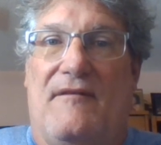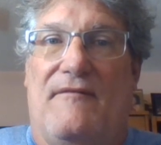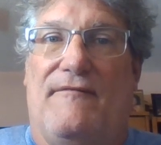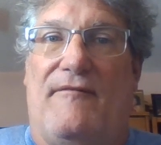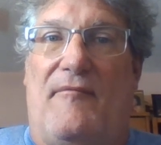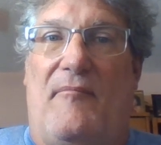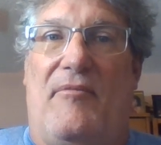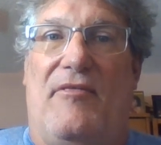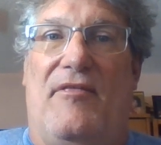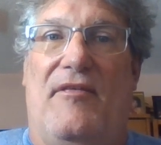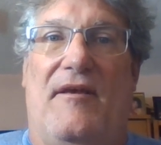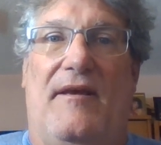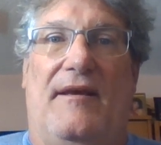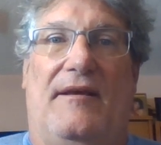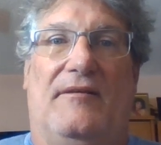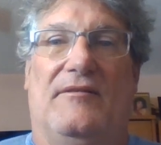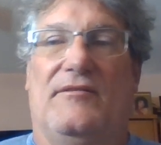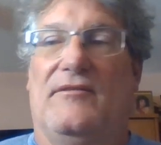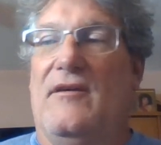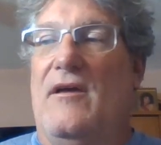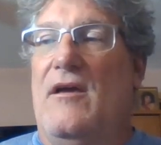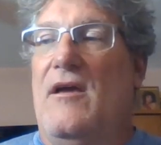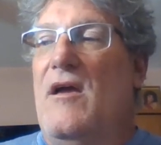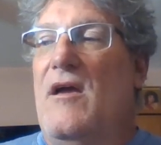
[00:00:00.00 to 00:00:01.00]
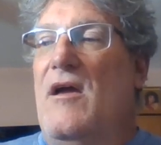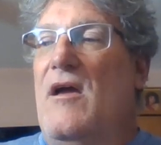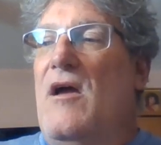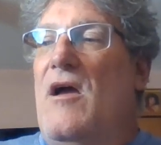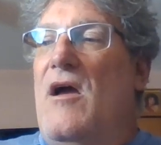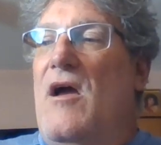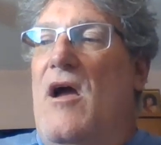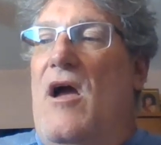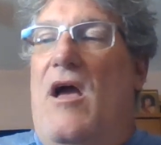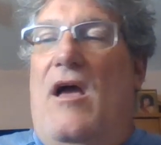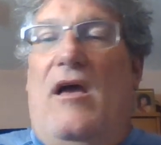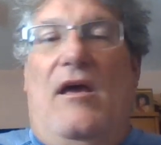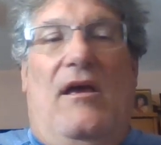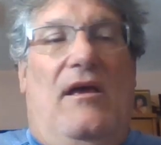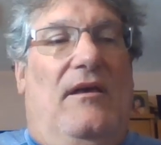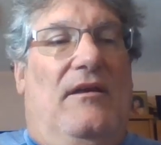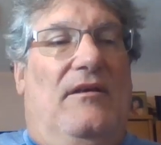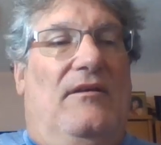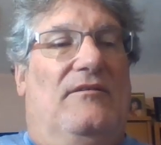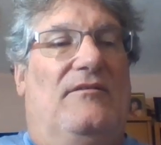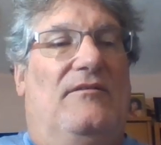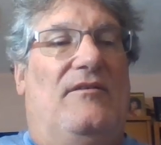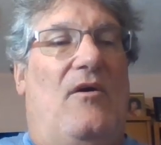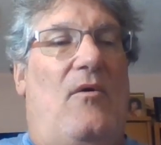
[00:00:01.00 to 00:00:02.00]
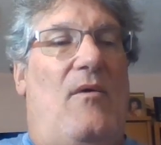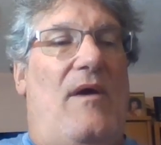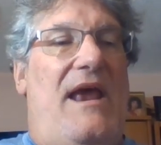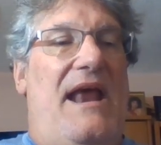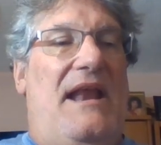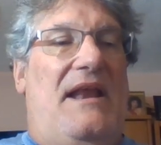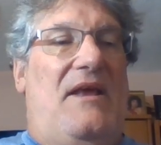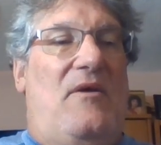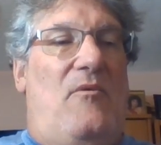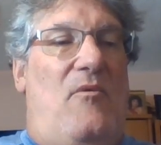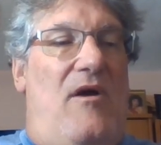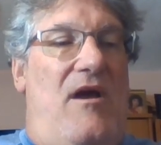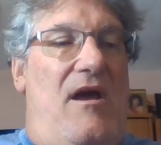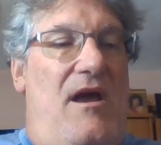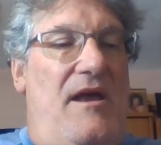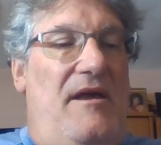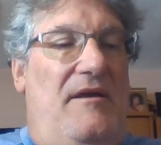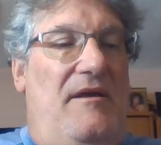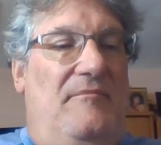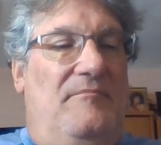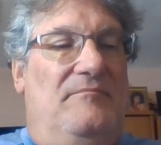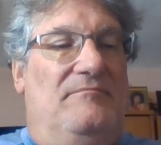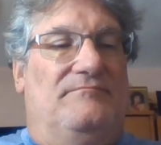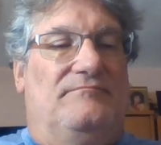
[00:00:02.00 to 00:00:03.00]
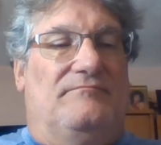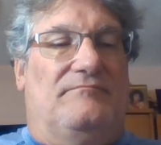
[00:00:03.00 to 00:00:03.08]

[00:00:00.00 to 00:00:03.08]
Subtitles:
from things. So anyway,